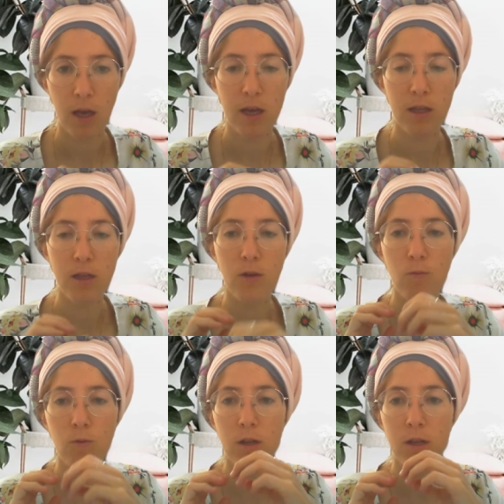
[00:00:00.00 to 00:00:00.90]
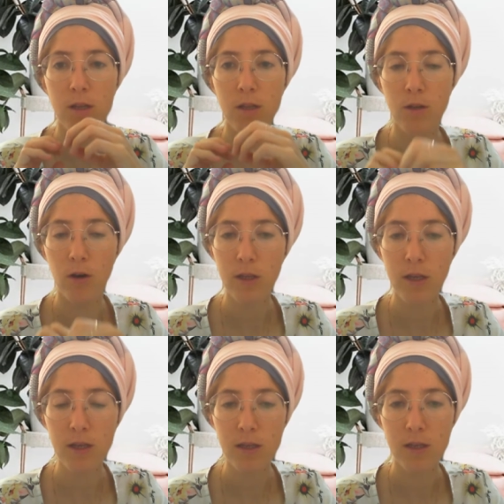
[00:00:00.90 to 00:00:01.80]
And you will
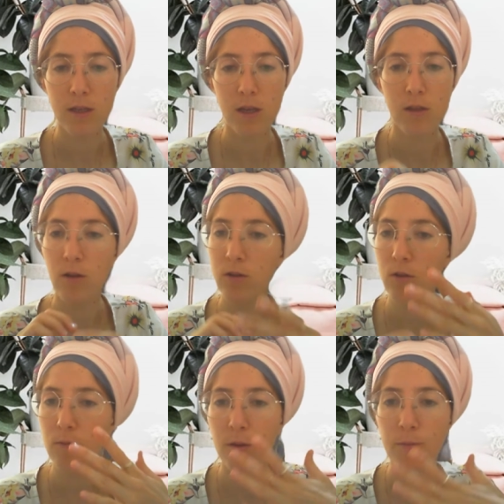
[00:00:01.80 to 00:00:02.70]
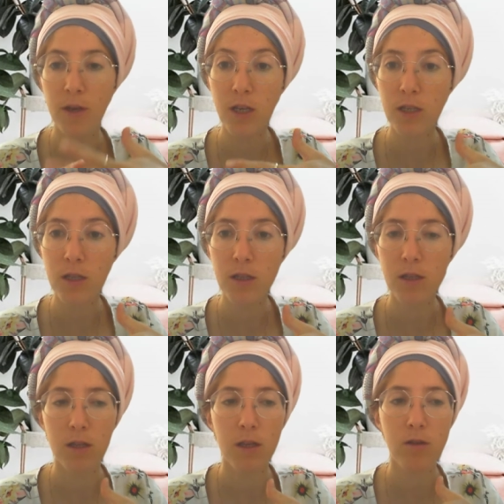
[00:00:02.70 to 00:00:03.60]
notice, and also my
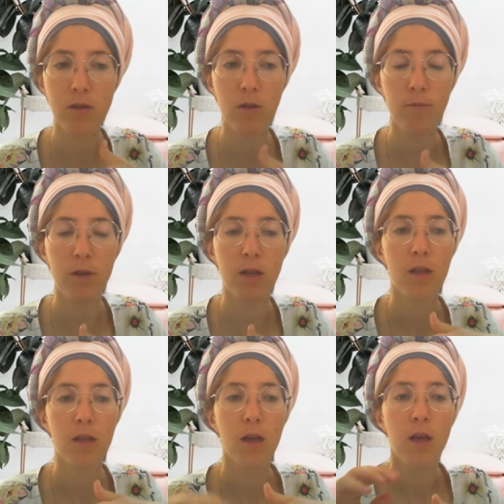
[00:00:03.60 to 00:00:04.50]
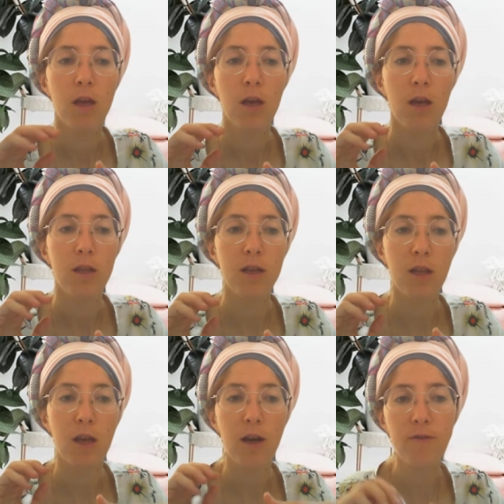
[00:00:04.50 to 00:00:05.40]
patients, they told me that
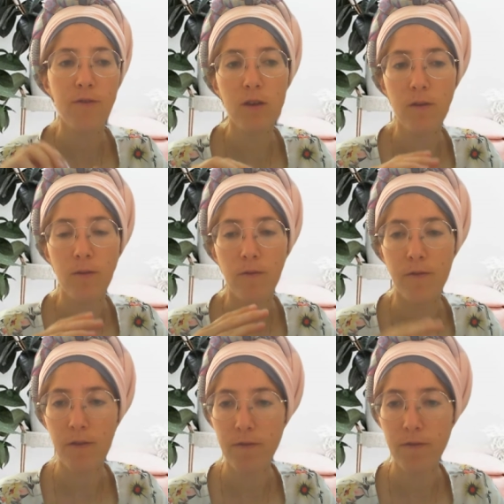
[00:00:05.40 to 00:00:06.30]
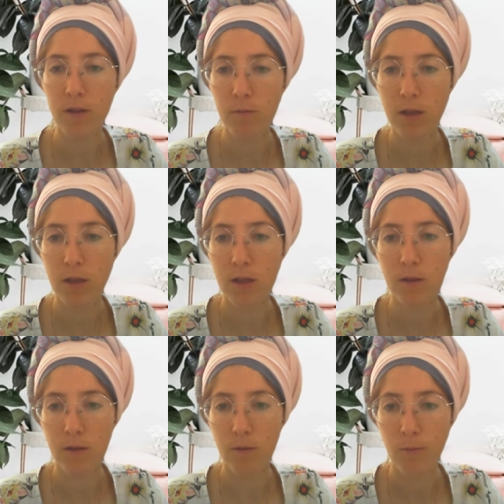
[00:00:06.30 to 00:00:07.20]
after 15
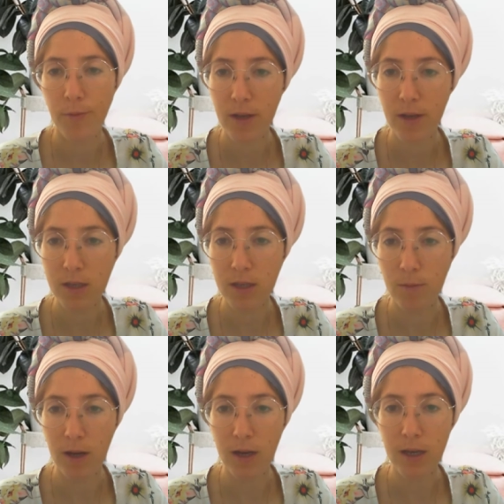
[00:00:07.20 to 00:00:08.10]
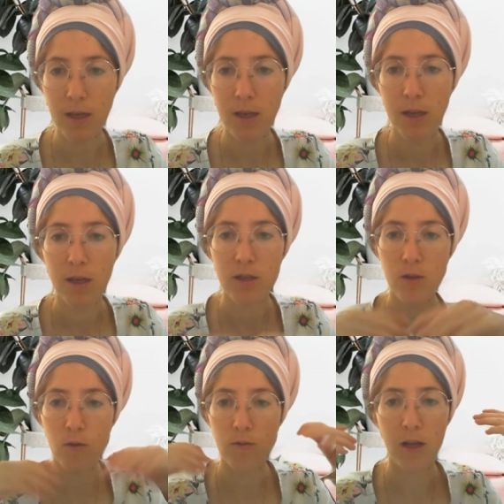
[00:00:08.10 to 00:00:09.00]
minutes passed by,
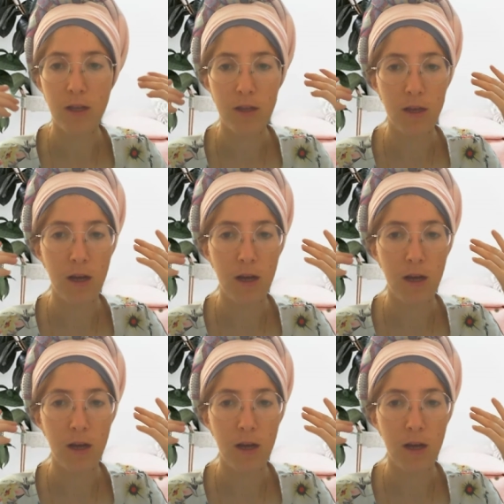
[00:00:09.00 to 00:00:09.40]
so that